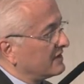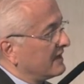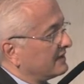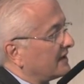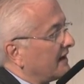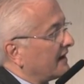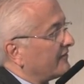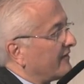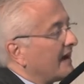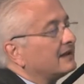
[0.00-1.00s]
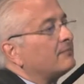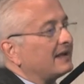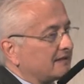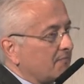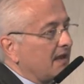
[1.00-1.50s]
yet clarified,
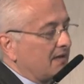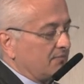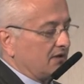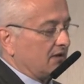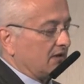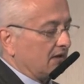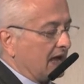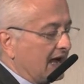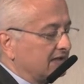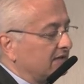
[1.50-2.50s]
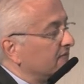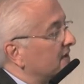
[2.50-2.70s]
but may be uh, active